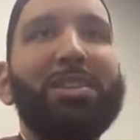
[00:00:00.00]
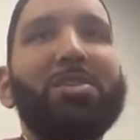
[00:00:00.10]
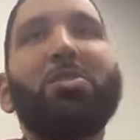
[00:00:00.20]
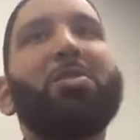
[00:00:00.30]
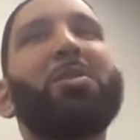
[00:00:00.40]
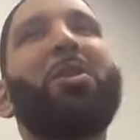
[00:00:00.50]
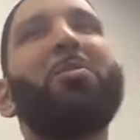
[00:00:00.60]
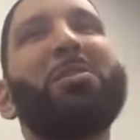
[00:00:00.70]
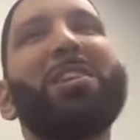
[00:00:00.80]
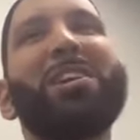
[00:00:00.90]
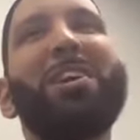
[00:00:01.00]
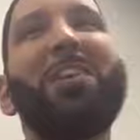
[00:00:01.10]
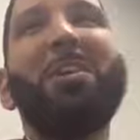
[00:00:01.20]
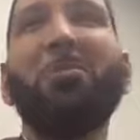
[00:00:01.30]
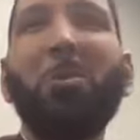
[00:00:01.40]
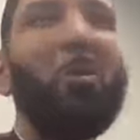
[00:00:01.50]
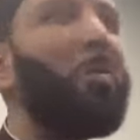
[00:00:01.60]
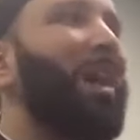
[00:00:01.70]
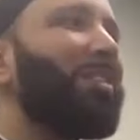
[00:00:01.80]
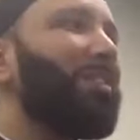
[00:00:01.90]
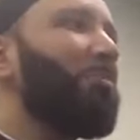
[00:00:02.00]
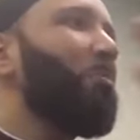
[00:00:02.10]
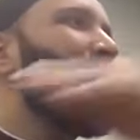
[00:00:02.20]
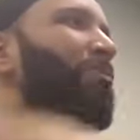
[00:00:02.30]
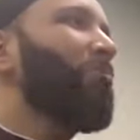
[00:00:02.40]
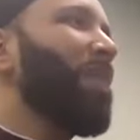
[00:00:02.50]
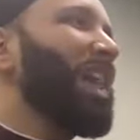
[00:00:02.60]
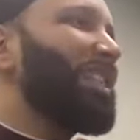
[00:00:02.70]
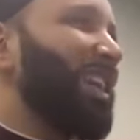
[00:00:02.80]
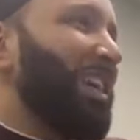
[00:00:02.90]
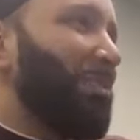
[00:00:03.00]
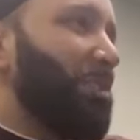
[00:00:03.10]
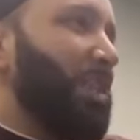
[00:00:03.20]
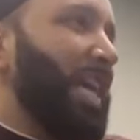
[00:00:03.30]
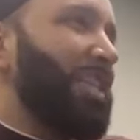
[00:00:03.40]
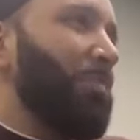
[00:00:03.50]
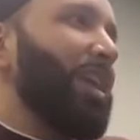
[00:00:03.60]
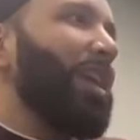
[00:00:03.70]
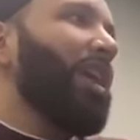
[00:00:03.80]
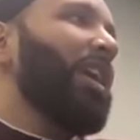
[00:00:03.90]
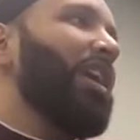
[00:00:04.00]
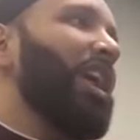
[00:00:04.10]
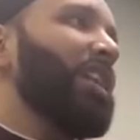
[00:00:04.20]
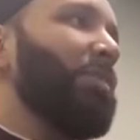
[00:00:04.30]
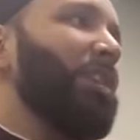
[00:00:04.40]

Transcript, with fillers: So Ibn Umar radiallahu anhu knew about the reward of praying salat al-janazah being a qirat,